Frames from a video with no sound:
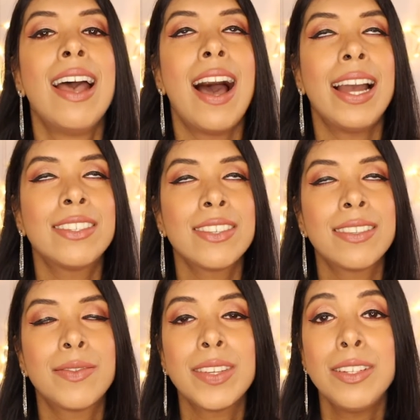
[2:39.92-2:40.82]
I
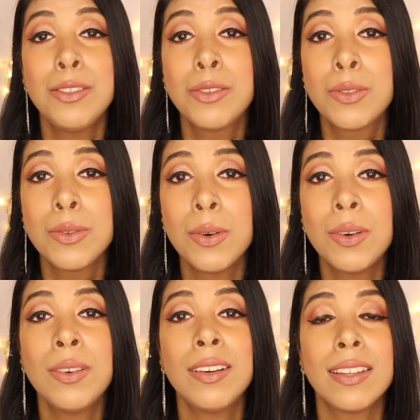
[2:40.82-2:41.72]
just feel
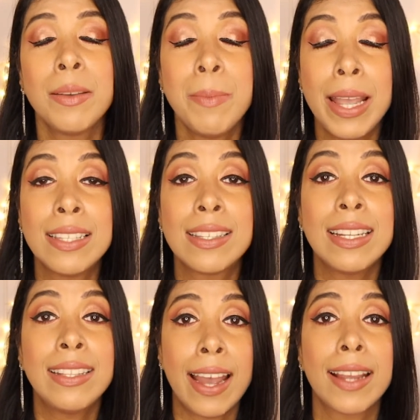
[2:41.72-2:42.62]
so
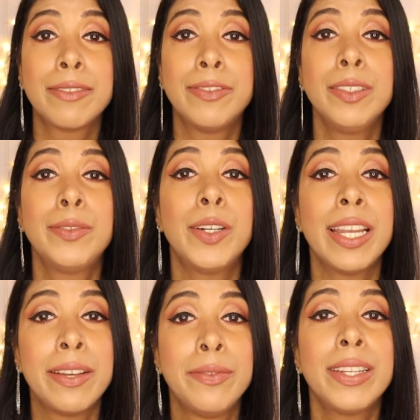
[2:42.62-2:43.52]
immensely thankful
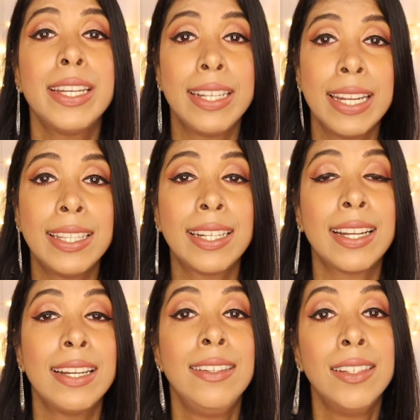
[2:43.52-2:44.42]
for every day that
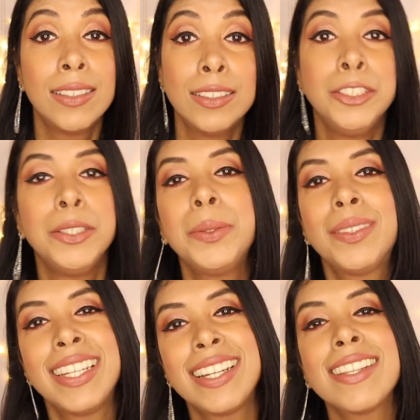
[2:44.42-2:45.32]
I learn new
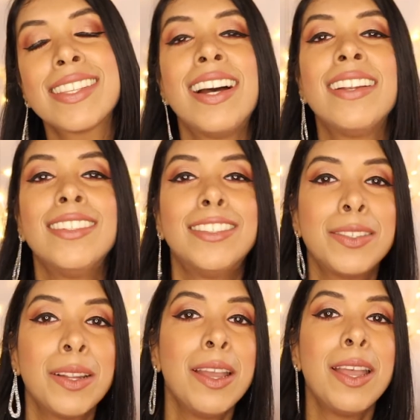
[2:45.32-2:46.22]
things. I
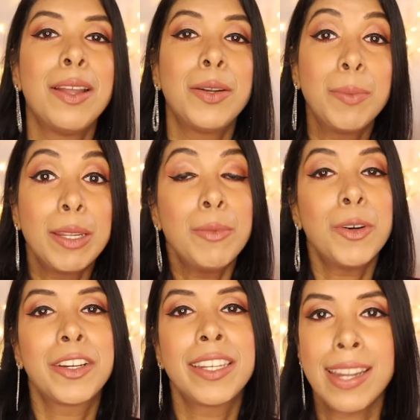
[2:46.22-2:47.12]
learn to be
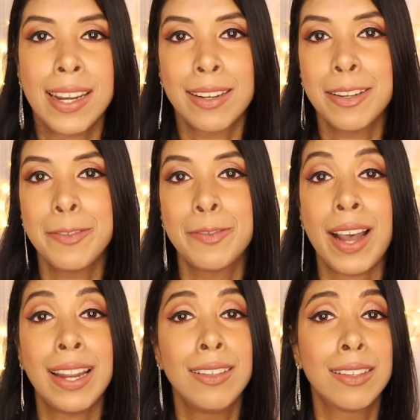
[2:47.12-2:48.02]
more creative.
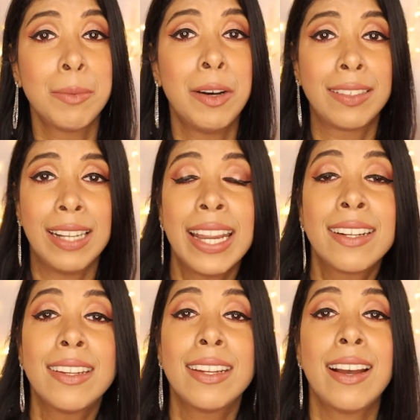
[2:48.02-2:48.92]
I learn about
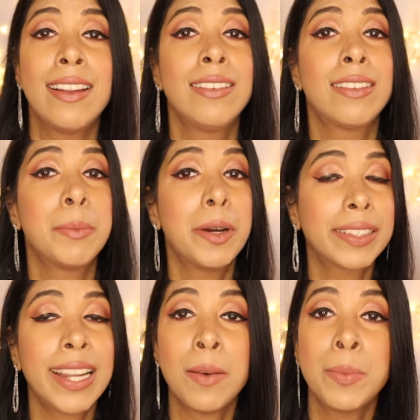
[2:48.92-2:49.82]
lighting. I learn
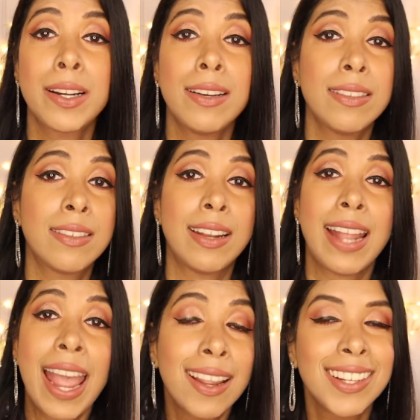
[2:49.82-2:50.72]
about cameras and
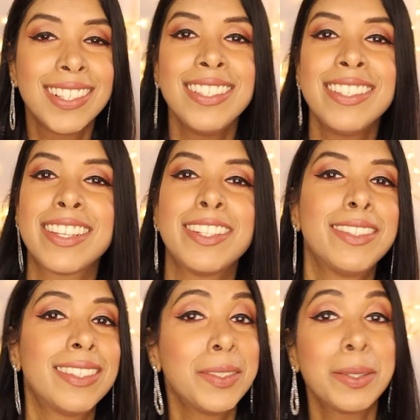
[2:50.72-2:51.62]
angles
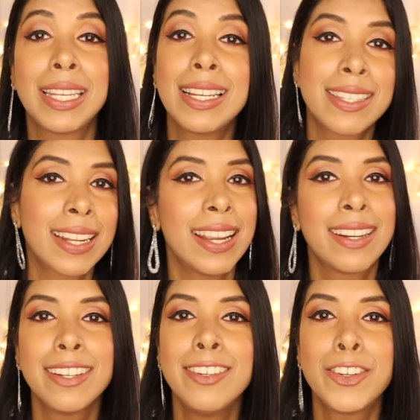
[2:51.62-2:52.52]
and, things that I
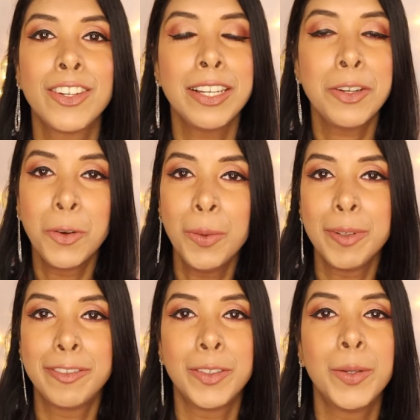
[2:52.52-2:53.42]
didn't really know
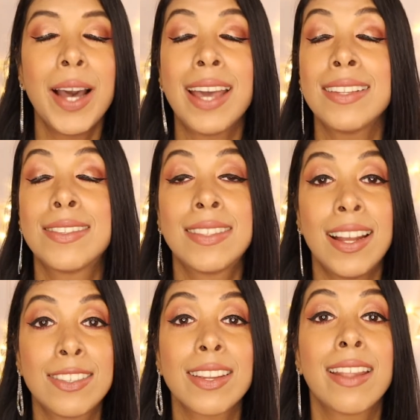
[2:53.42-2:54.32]
before. And it's
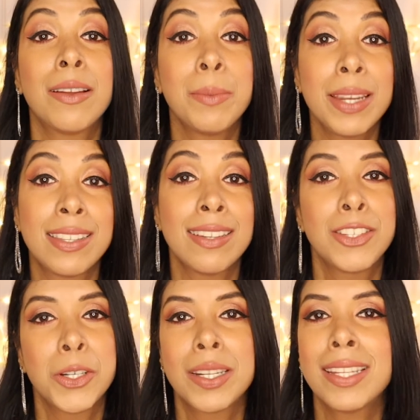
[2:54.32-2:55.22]
such an
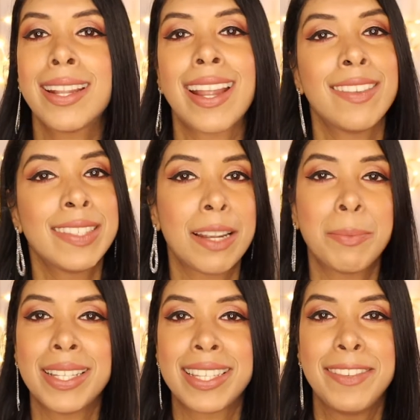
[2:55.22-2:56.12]
amazing journey that I've set
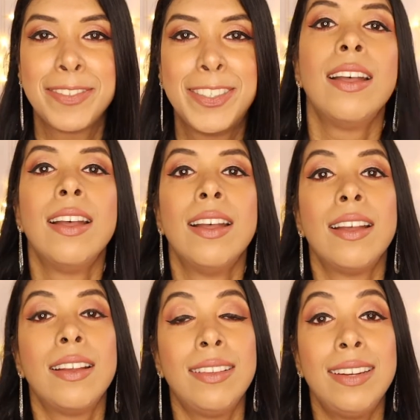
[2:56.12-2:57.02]
myself on.
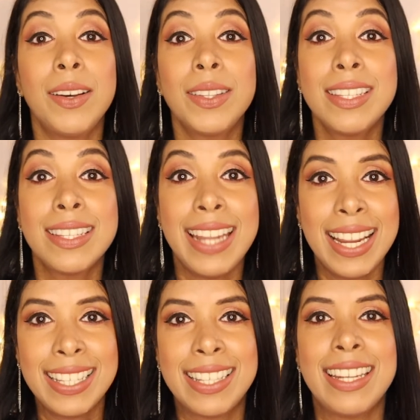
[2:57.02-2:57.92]
Now, this
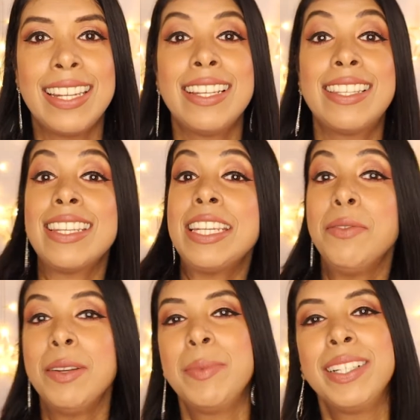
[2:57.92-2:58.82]
next thing is
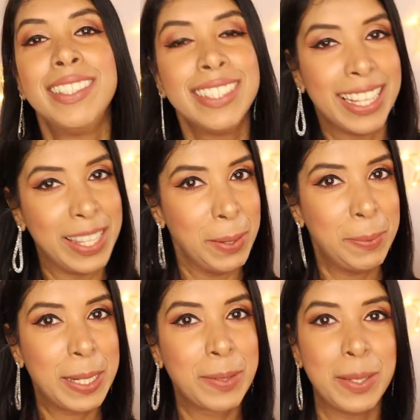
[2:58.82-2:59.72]
even bigger than the
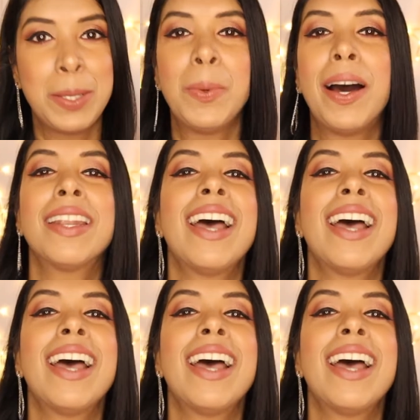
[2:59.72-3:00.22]
previous one.